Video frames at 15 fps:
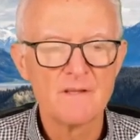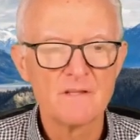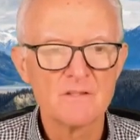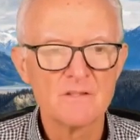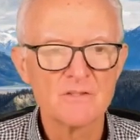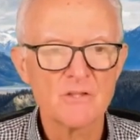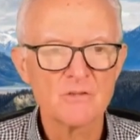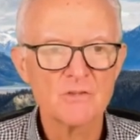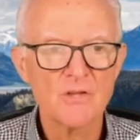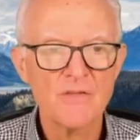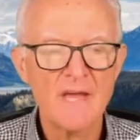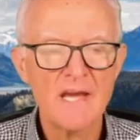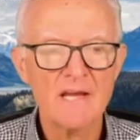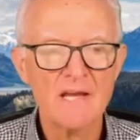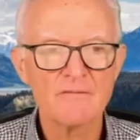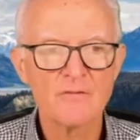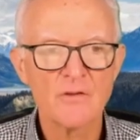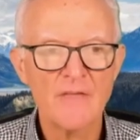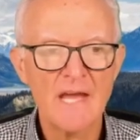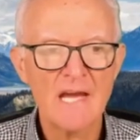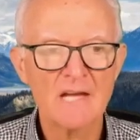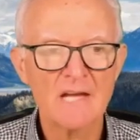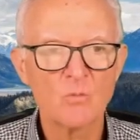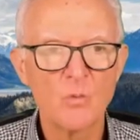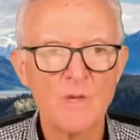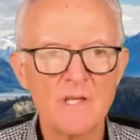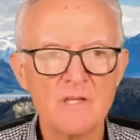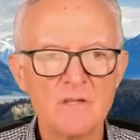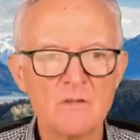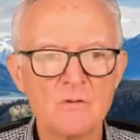So for that,
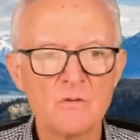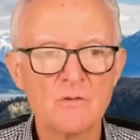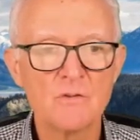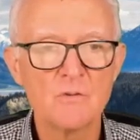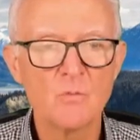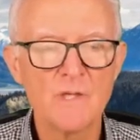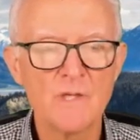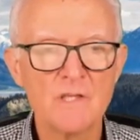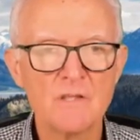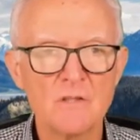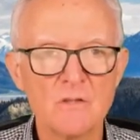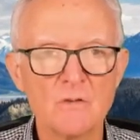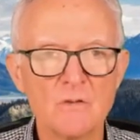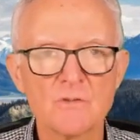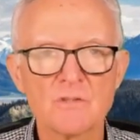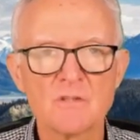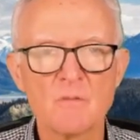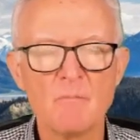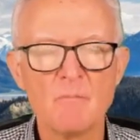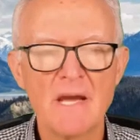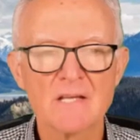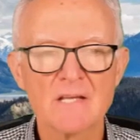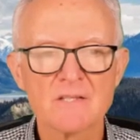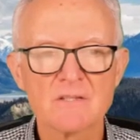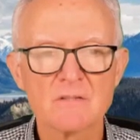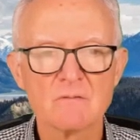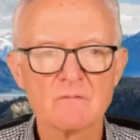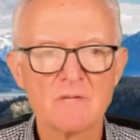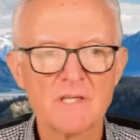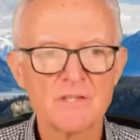we use the mass
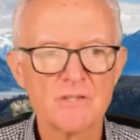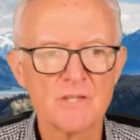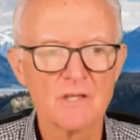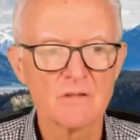ratio.